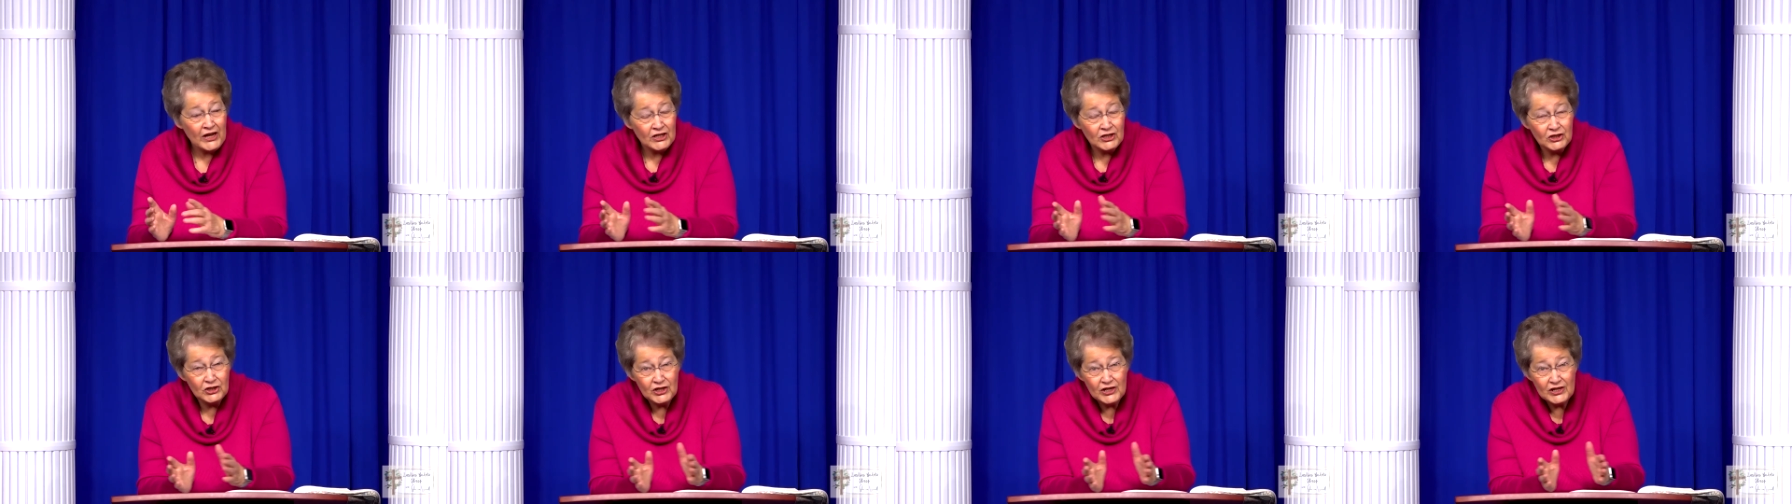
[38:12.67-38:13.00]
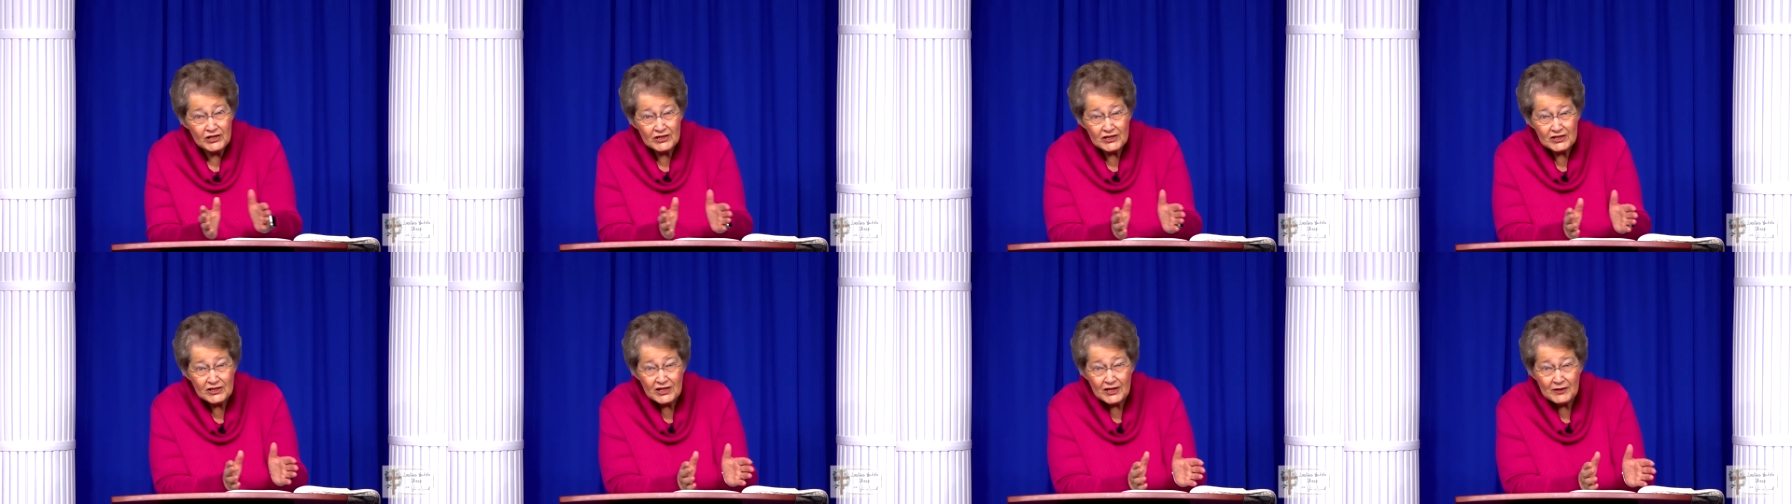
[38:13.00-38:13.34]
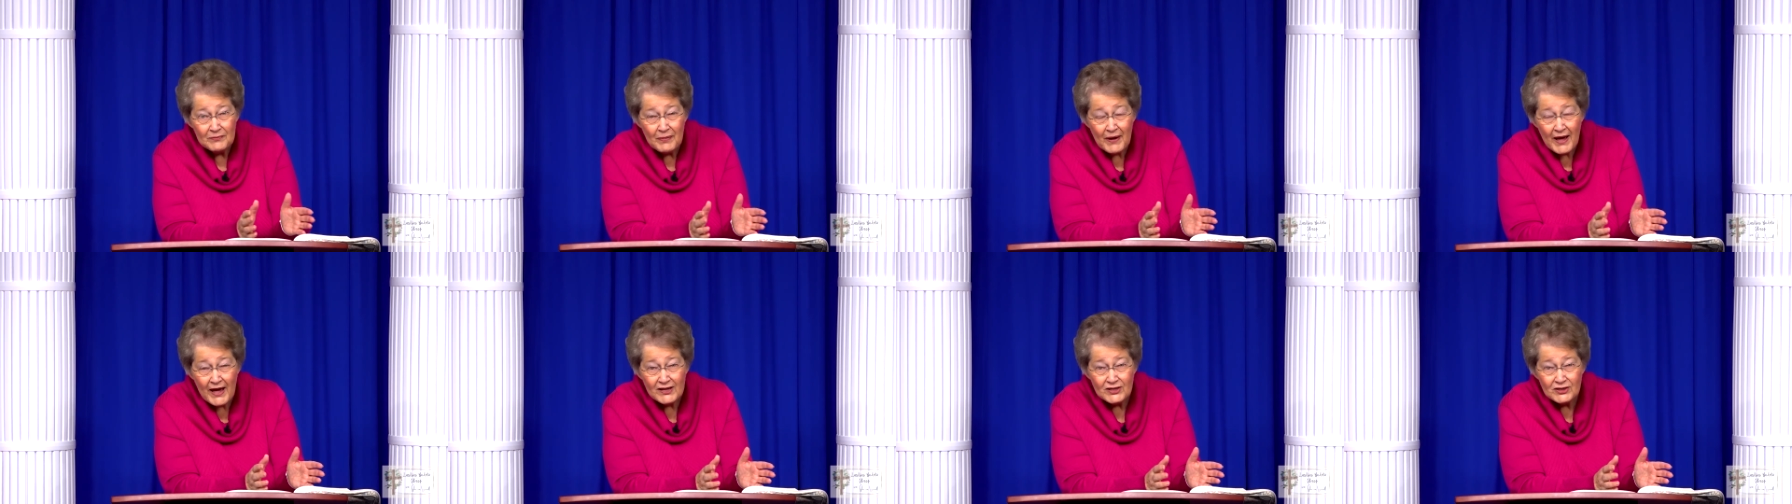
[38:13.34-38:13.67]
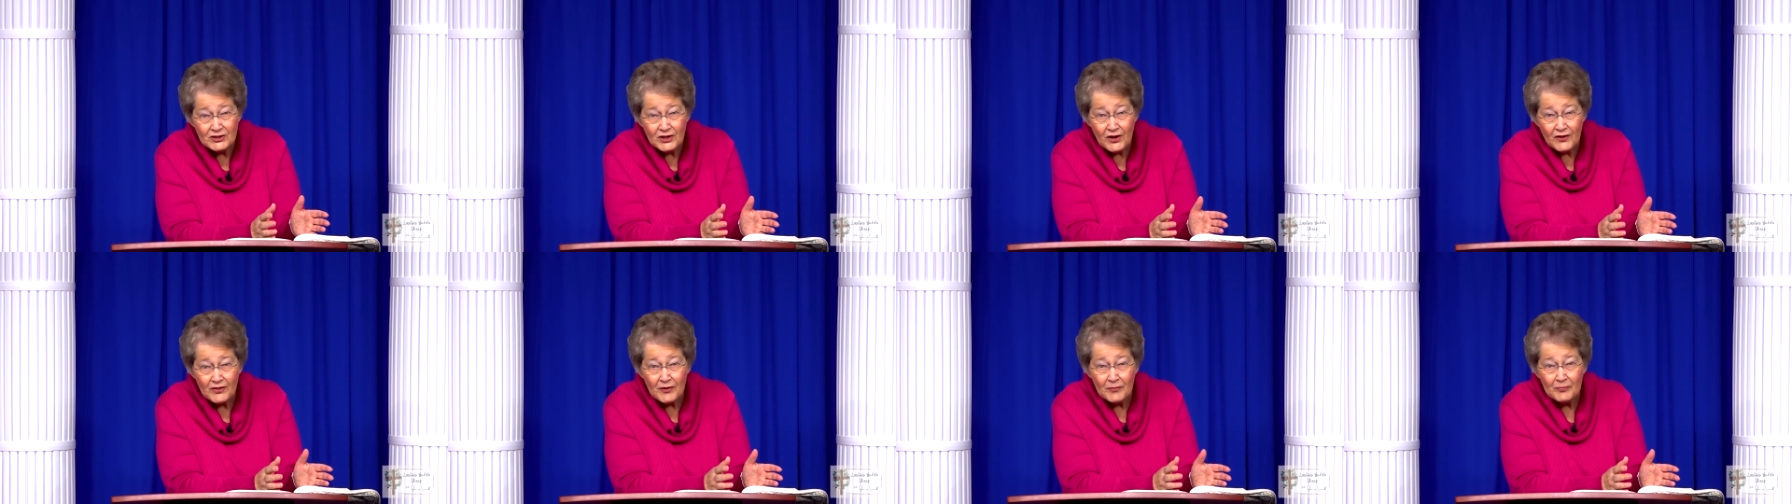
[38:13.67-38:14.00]
Jesus had
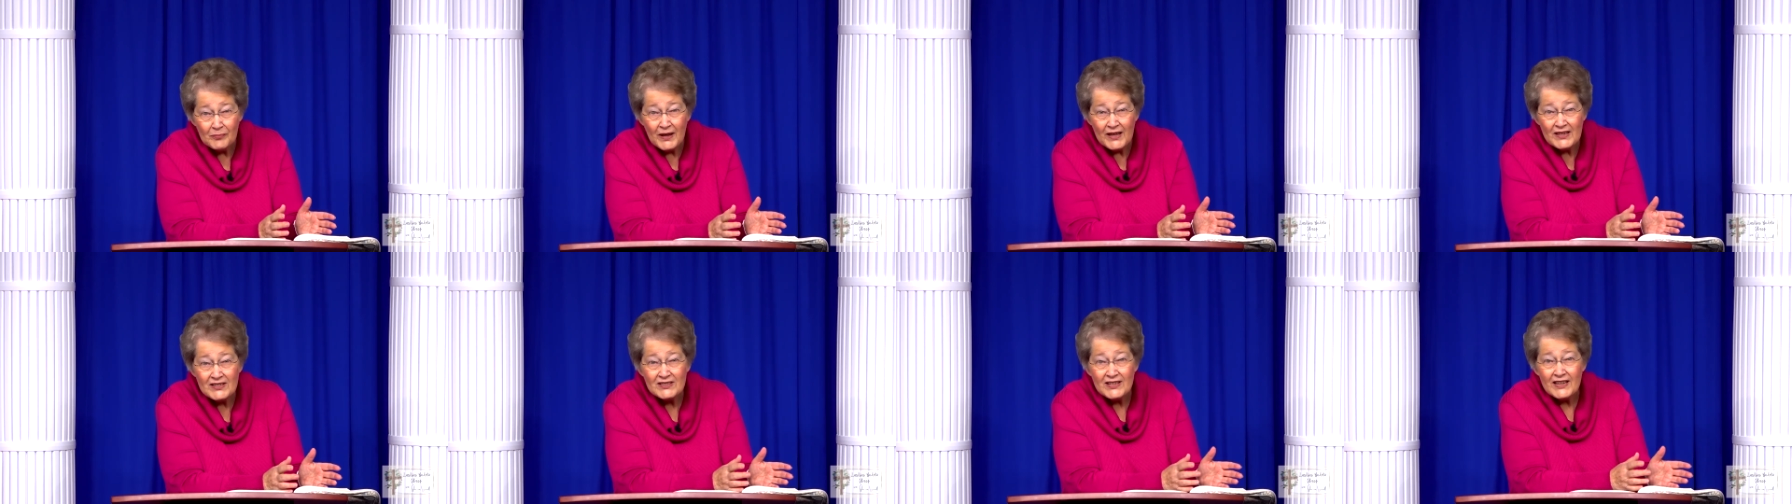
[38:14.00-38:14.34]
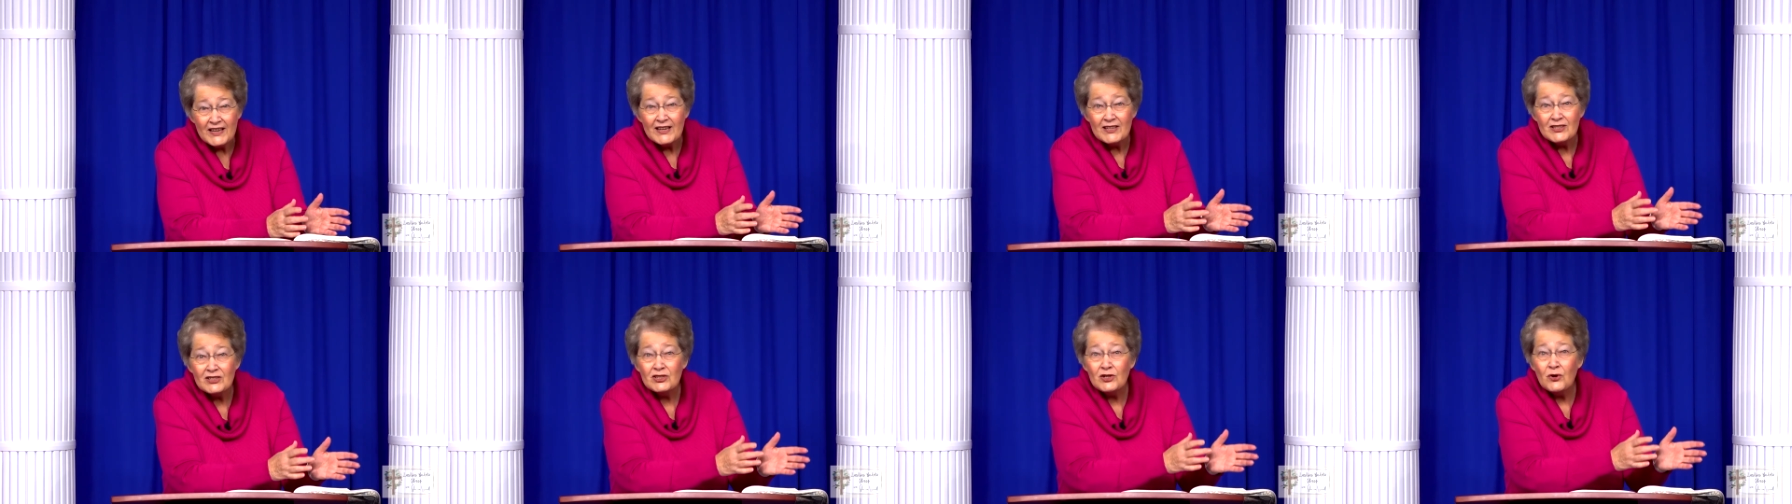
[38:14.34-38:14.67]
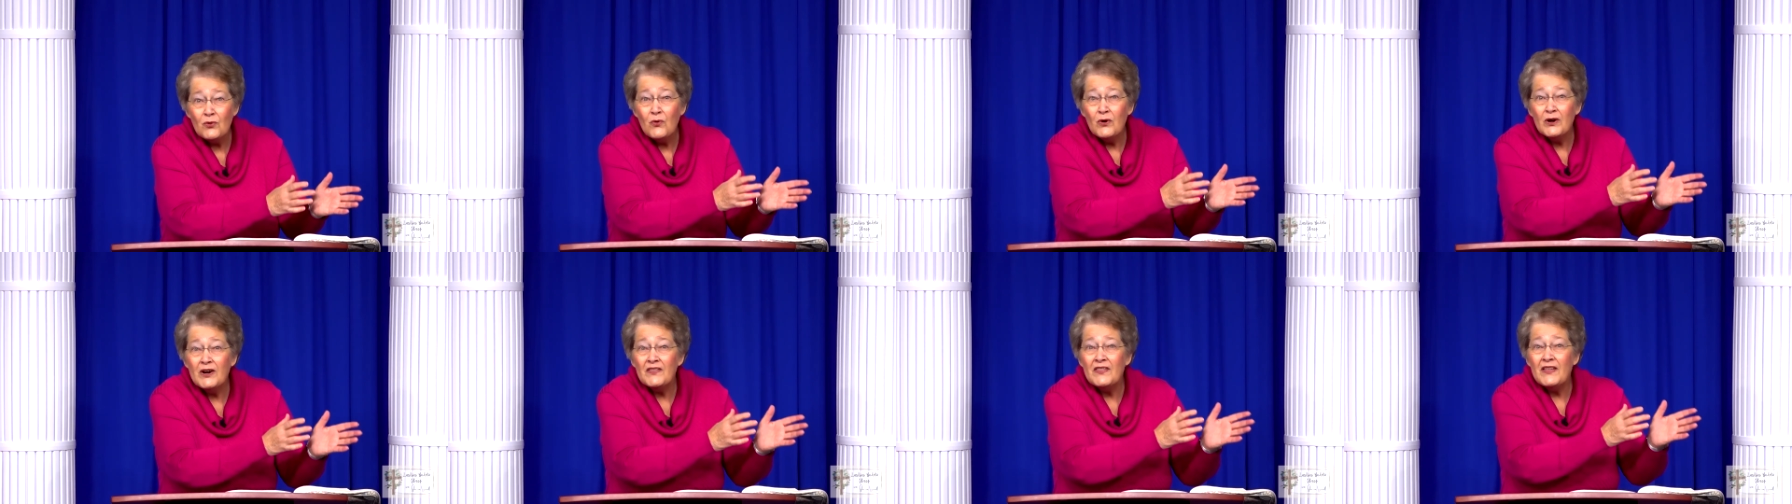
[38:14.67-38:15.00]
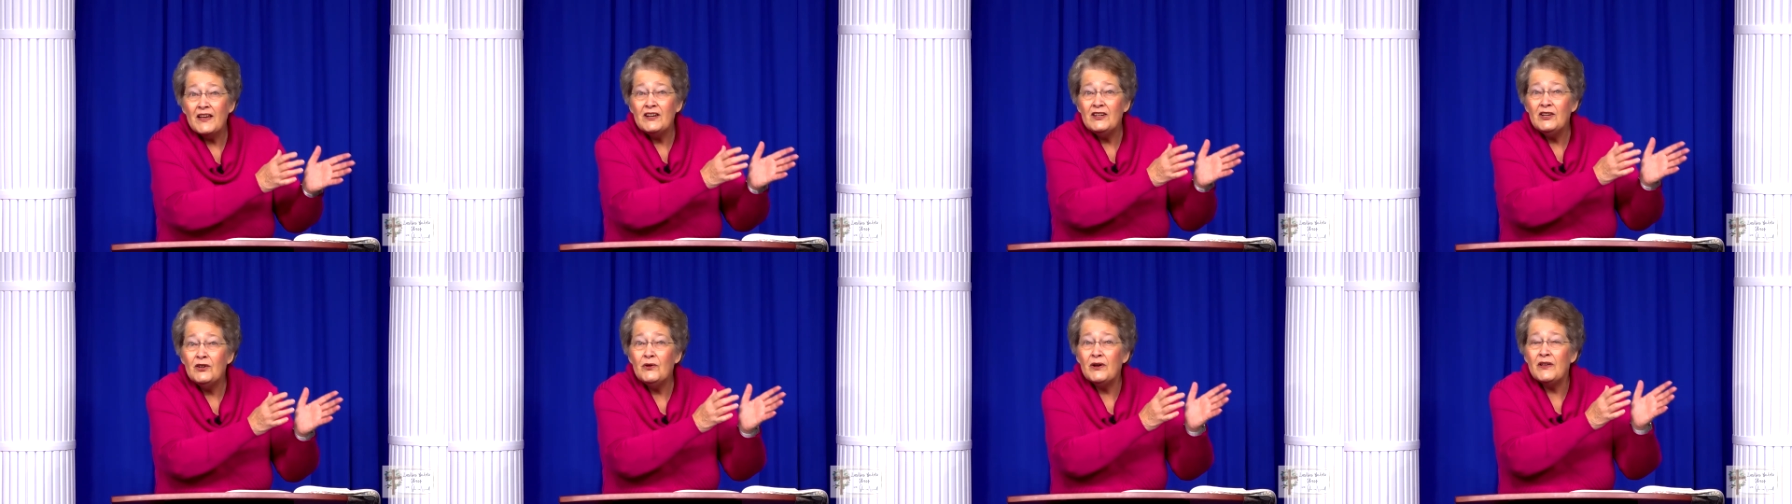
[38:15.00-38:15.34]
passed on the blessing, and so what are
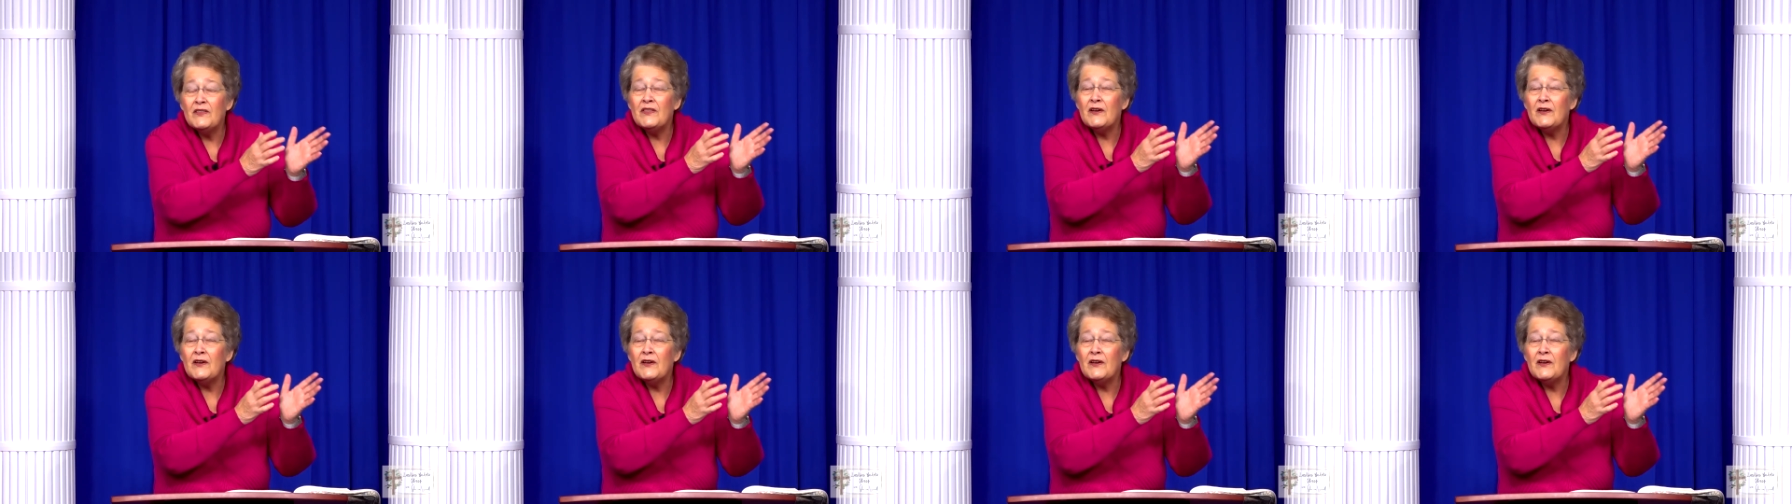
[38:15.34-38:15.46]
they doing?